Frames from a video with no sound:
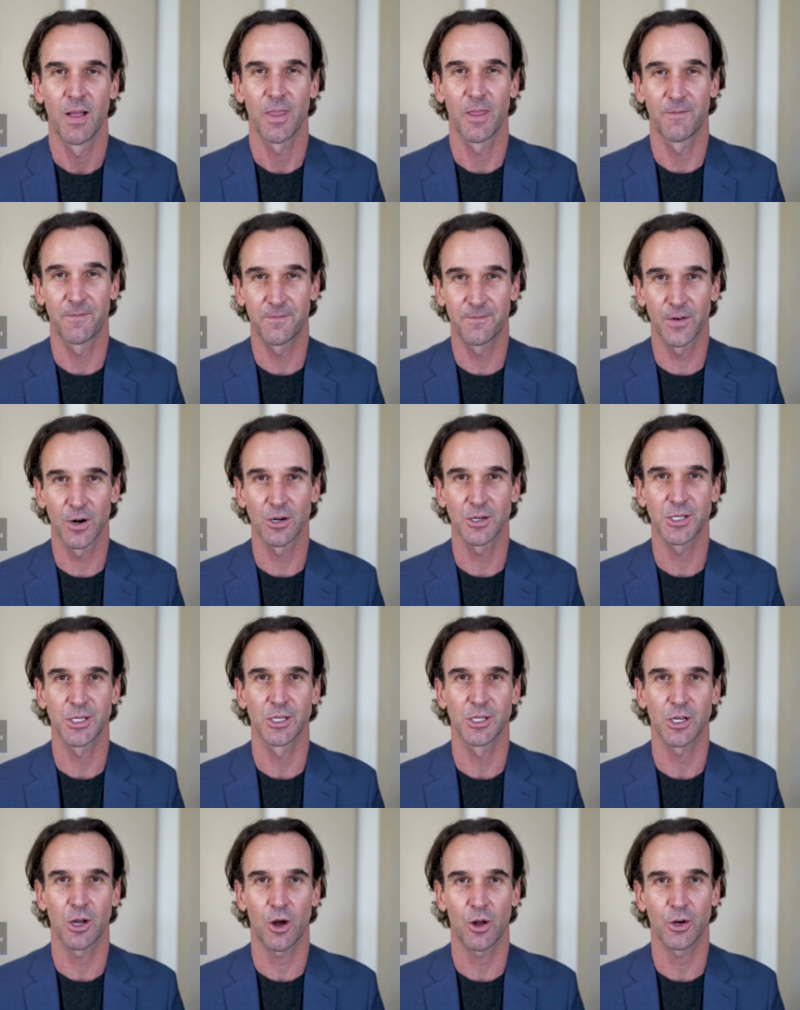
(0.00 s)
The first
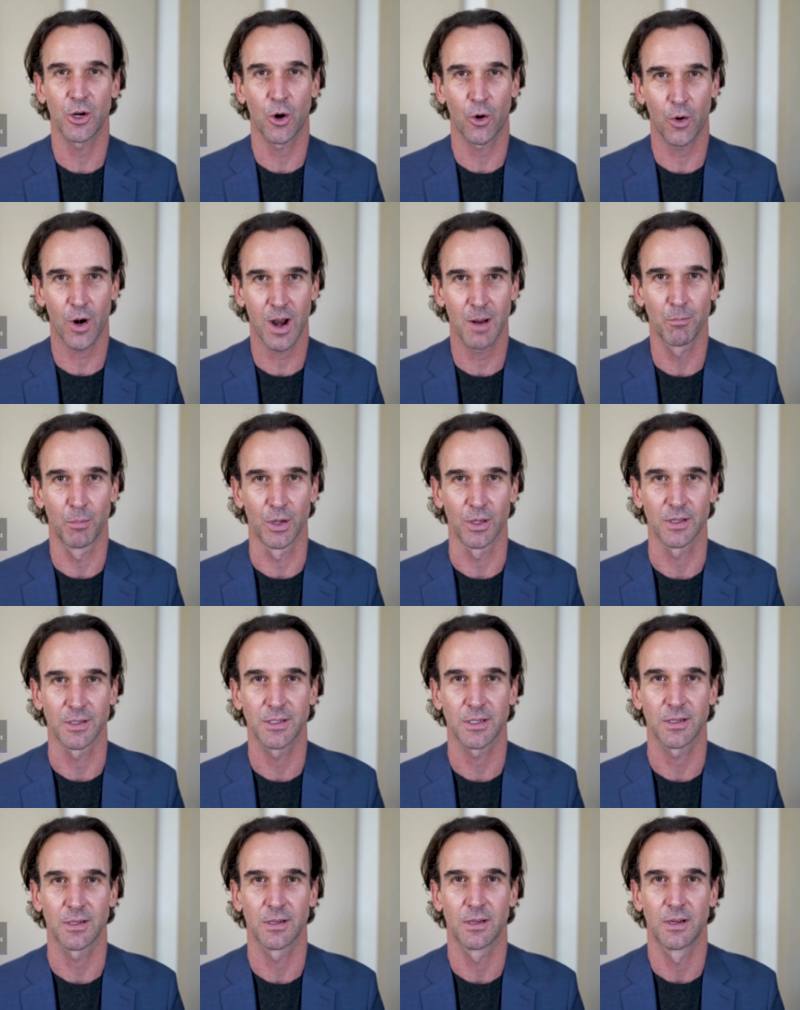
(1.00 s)
is called Crime
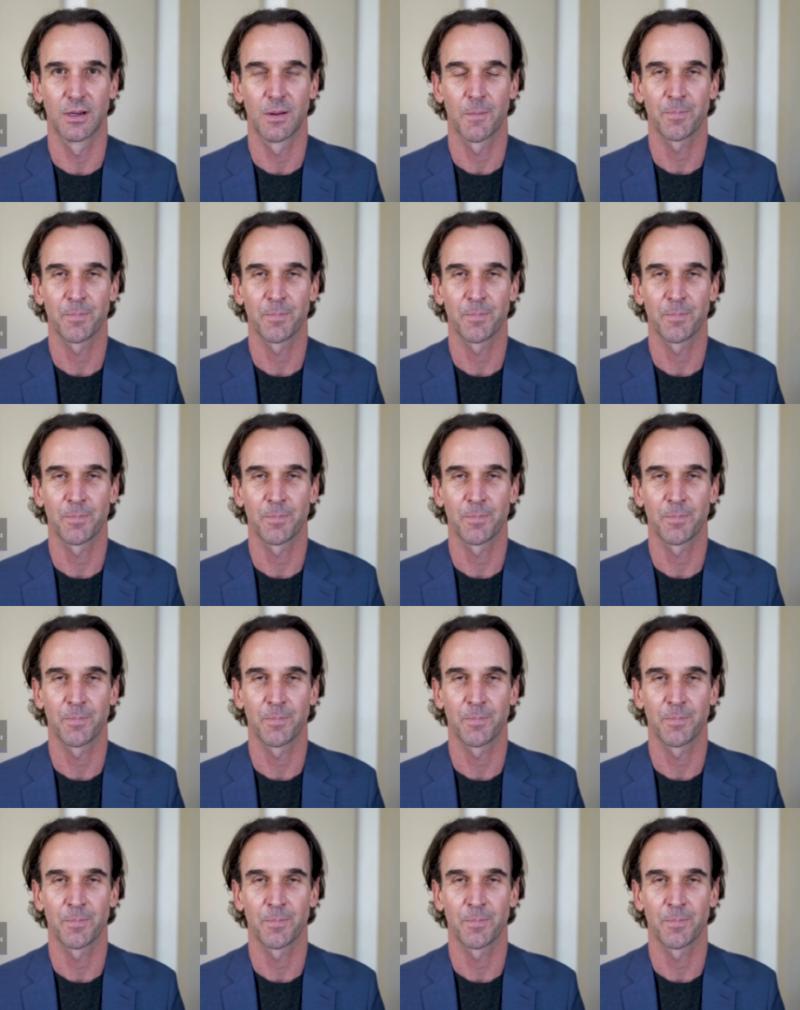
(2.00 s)
Bulletin.